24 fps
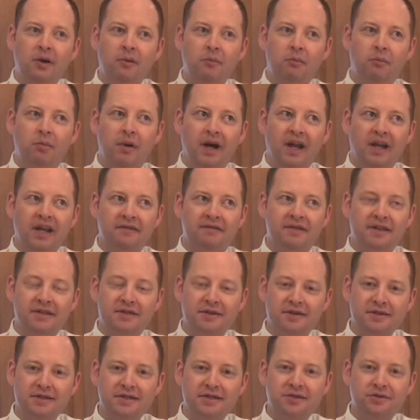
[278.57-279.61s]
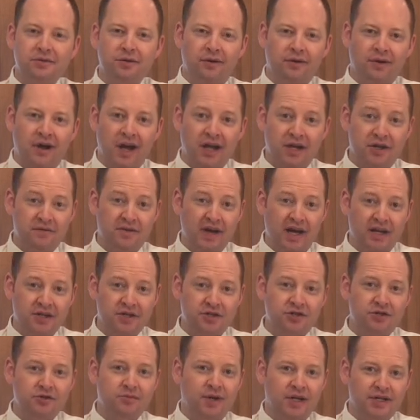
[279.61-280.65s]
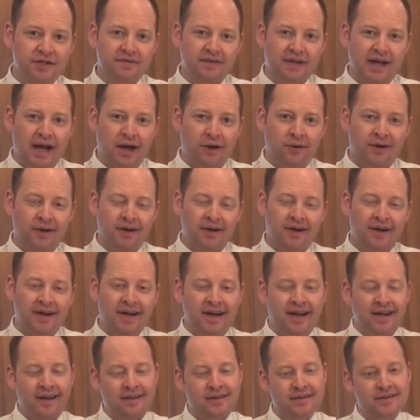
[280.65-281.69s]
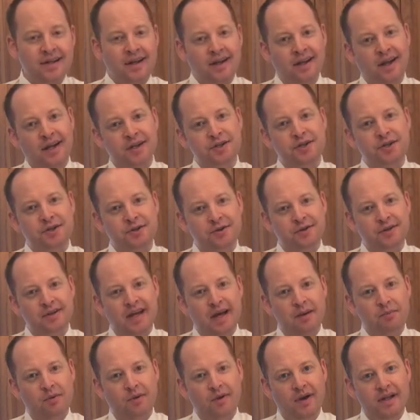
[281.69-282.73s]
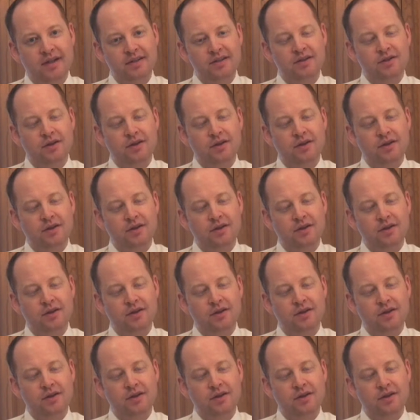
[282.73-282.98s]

But if it turns into a rock, you've added too much flour, and there's not a lot you can do at that point.